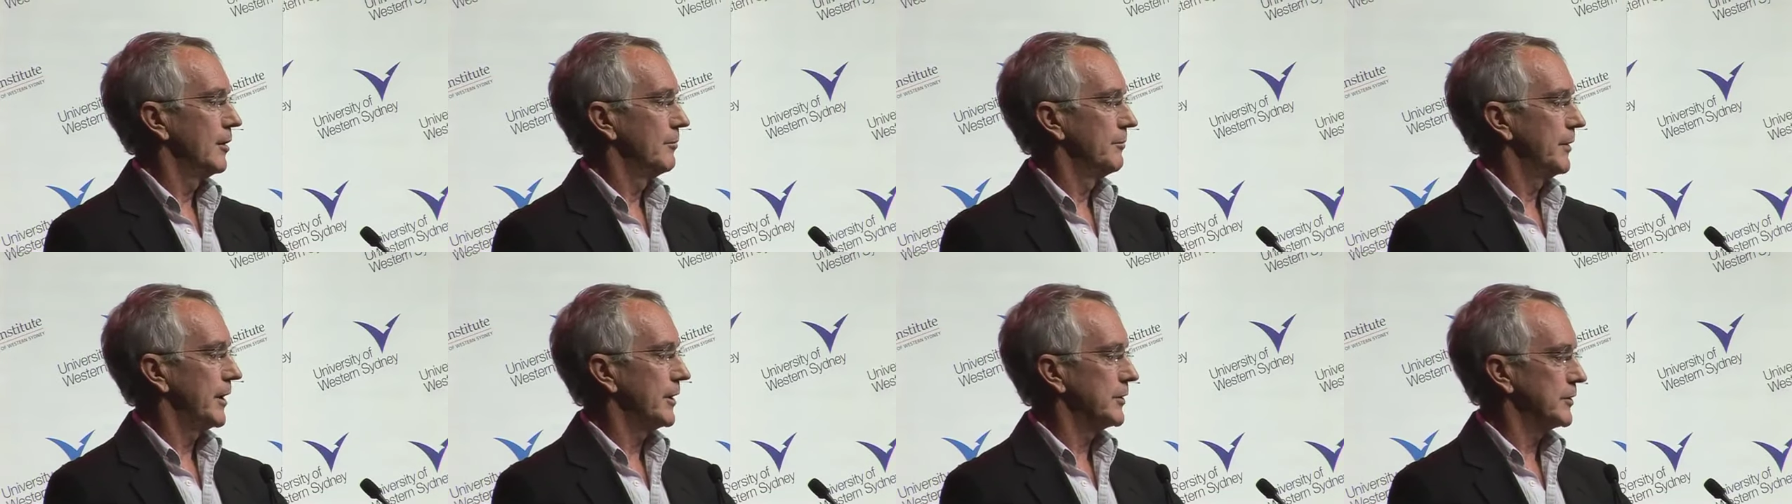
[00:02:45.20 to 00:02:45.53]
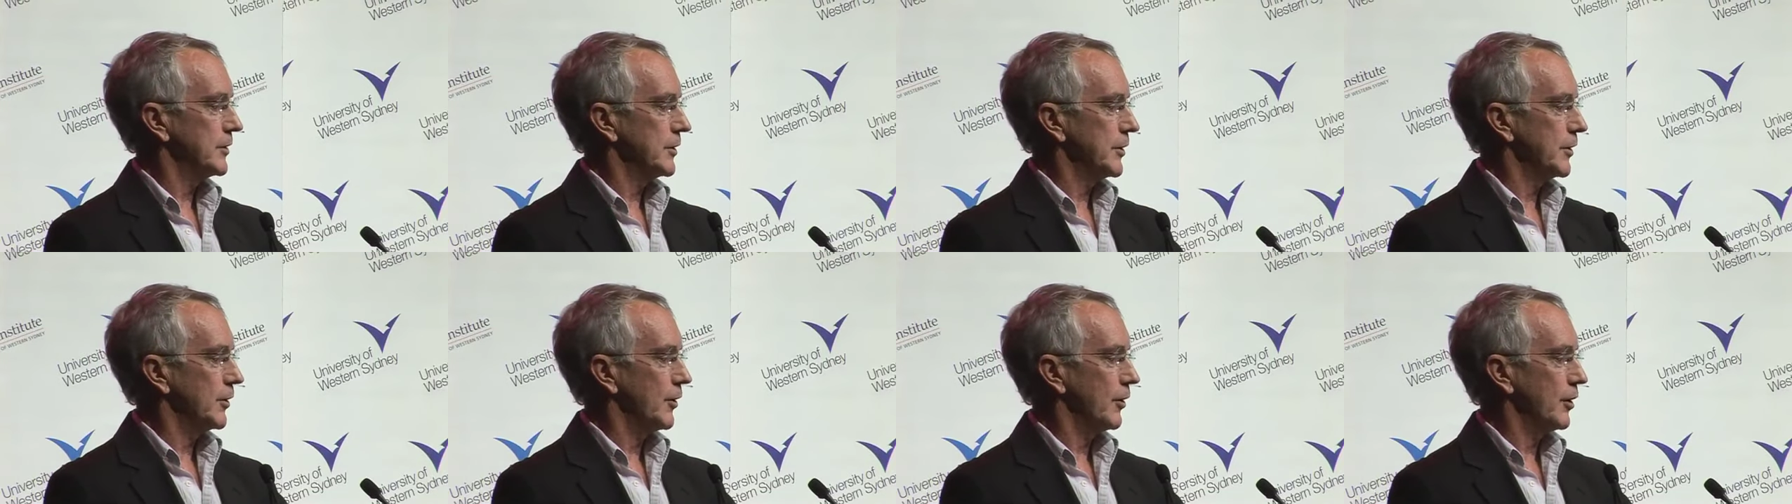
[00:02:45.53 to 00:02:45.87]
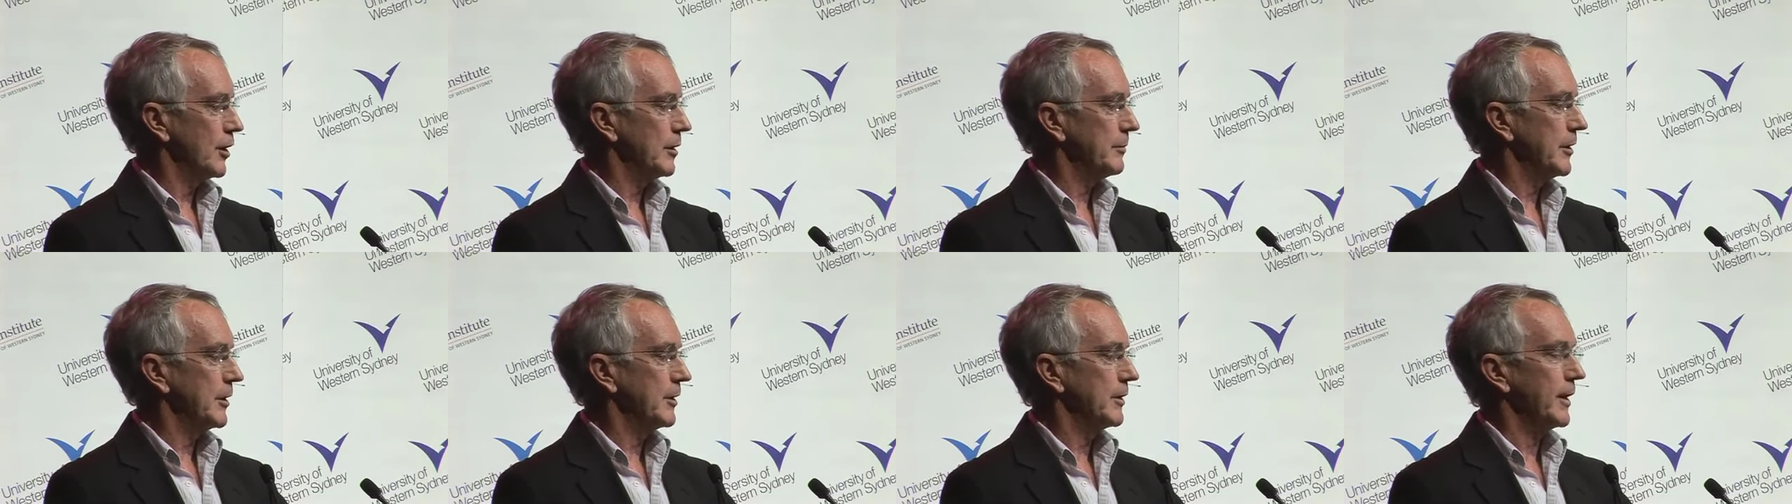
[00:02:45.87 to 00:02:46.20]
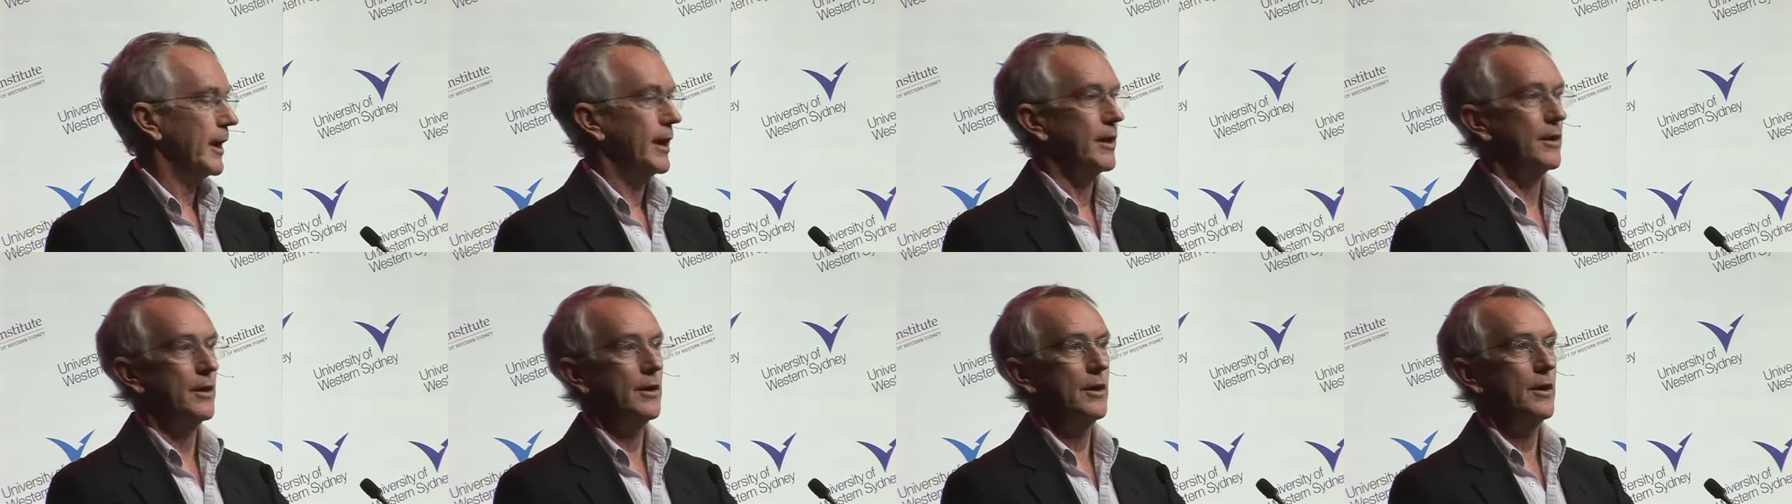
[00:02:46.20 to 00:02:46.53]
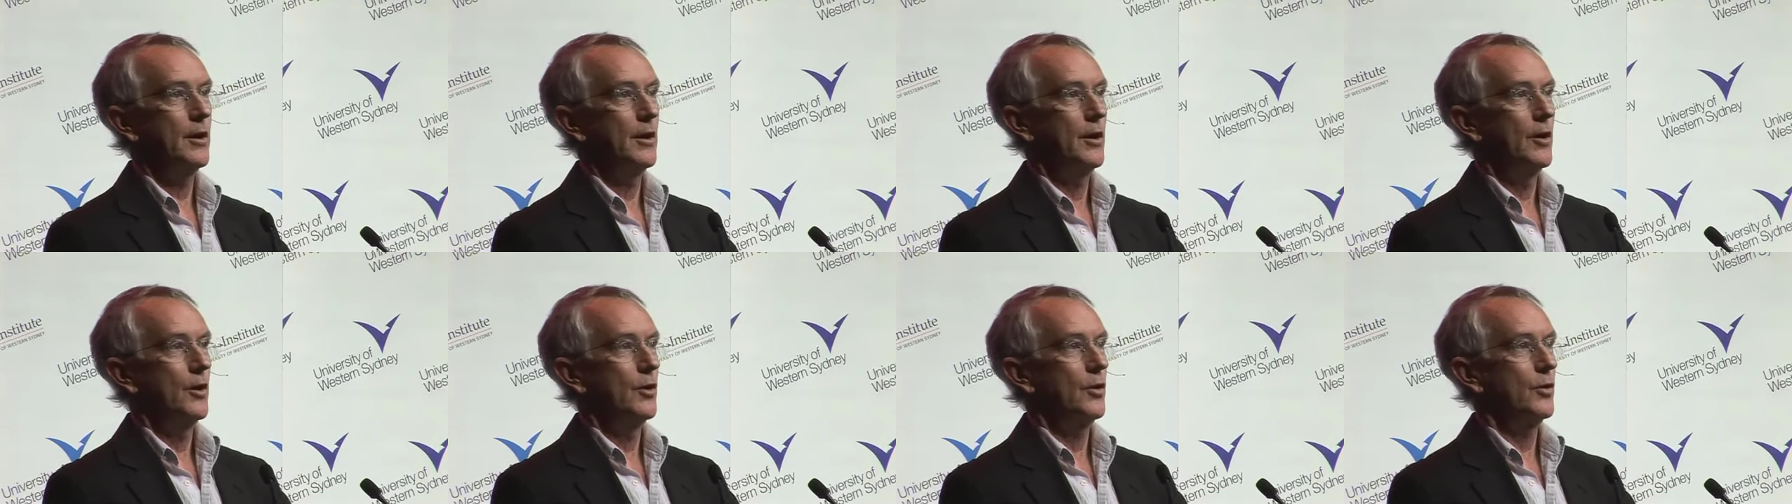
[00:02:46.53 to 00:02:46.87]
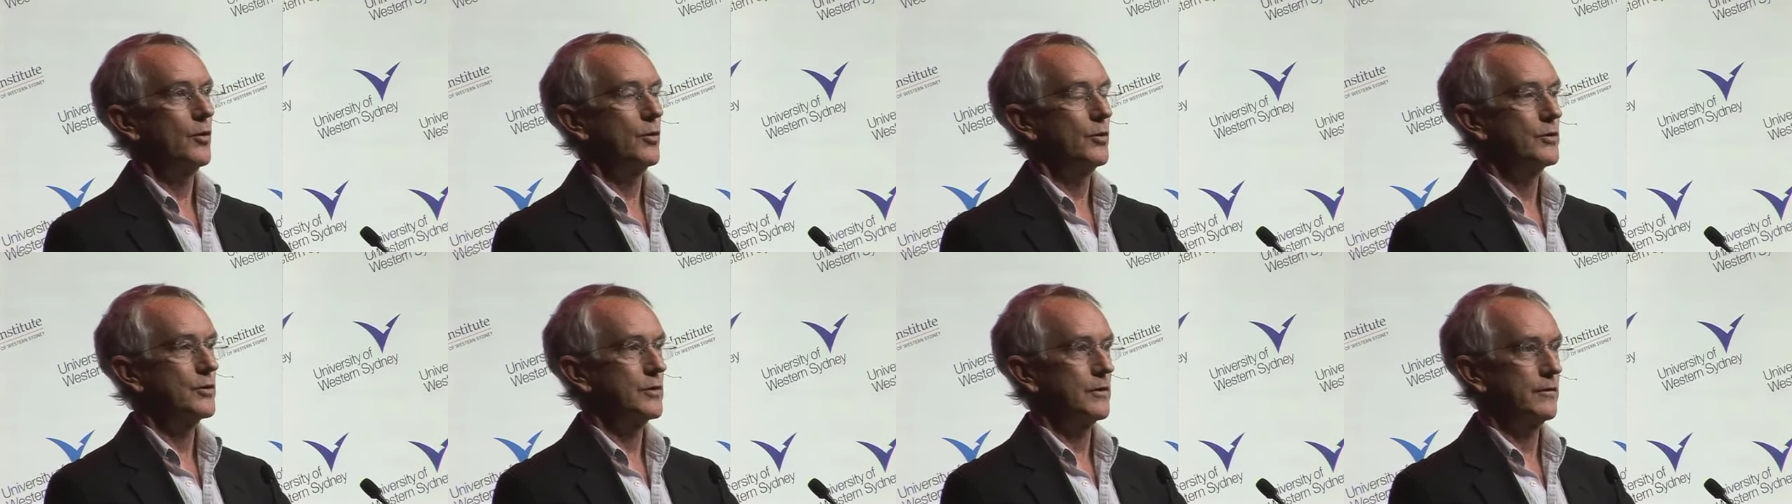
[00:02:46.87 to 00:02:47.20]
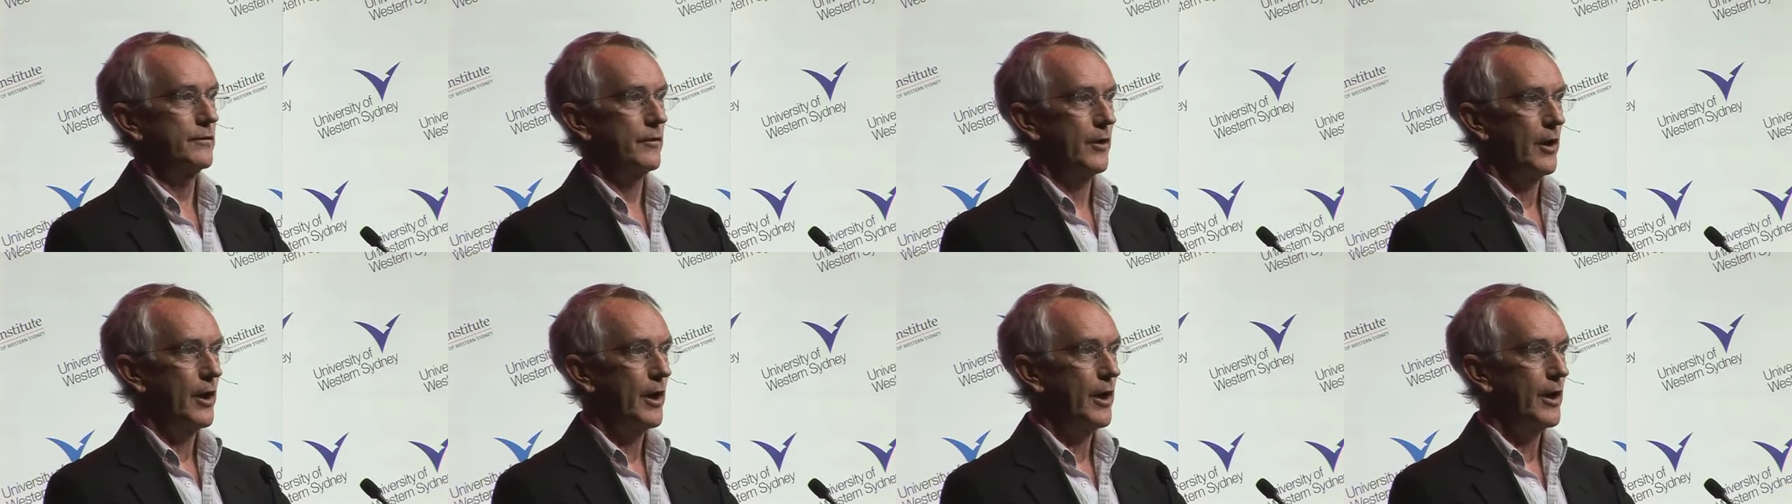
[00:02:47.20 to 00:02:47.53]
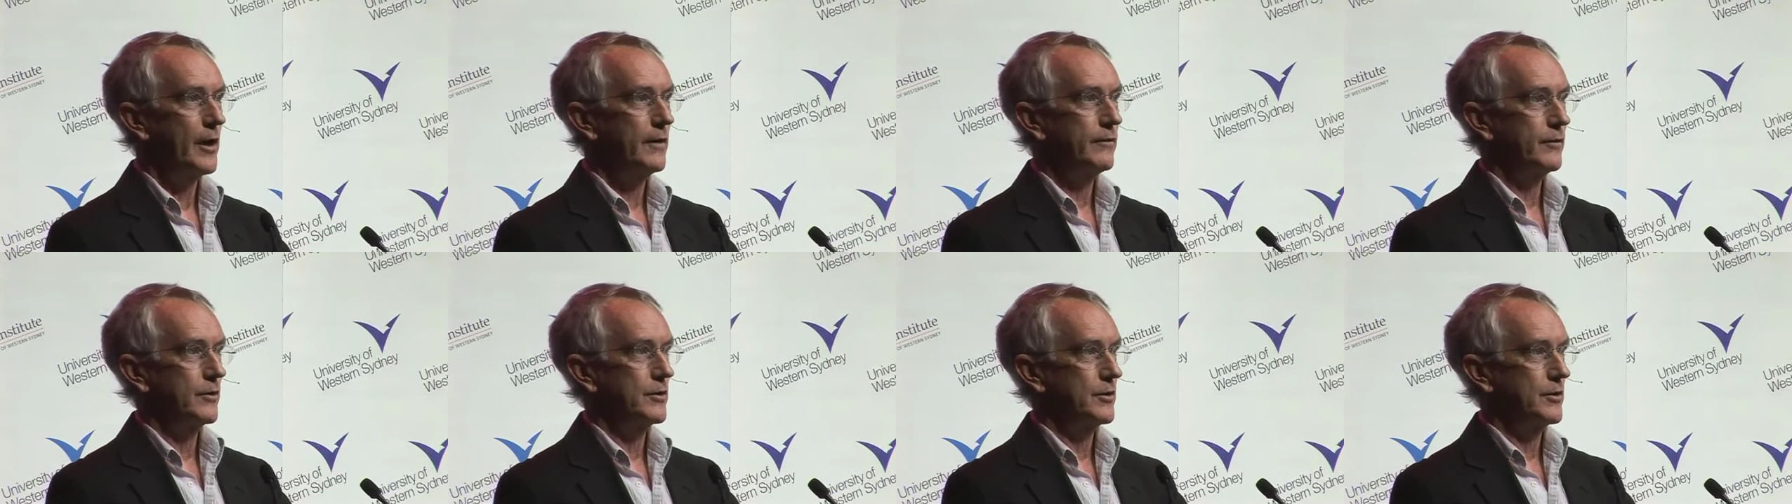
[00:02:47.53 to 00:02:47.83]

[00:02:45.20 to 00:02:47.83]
means an economy that could survive